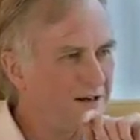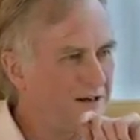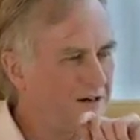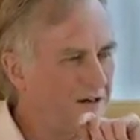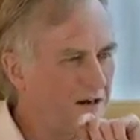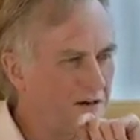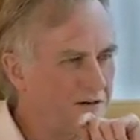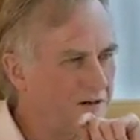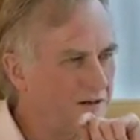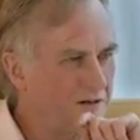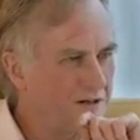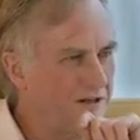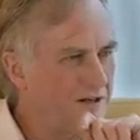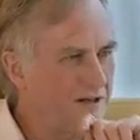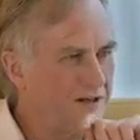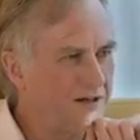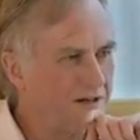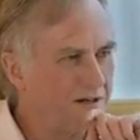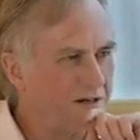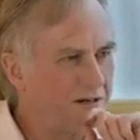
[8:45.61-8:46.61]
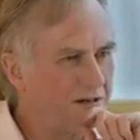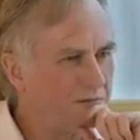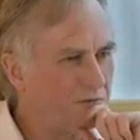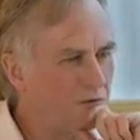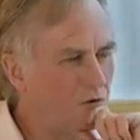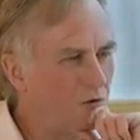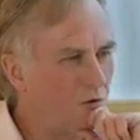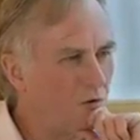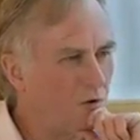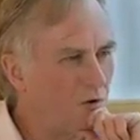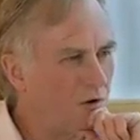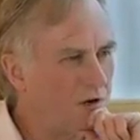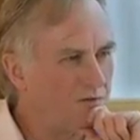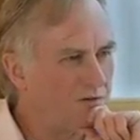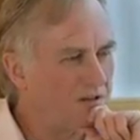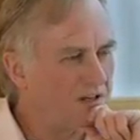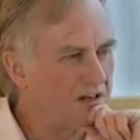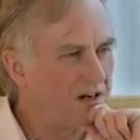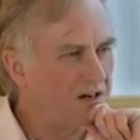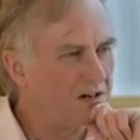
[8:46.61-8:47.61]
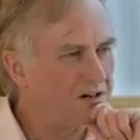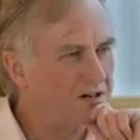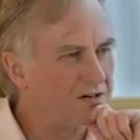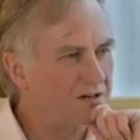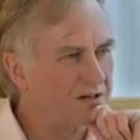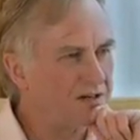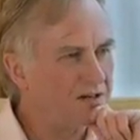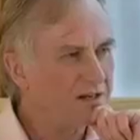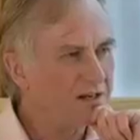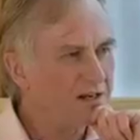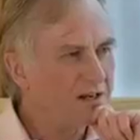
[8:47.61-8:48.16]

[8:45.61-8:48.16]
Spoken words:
Locally, all over the country.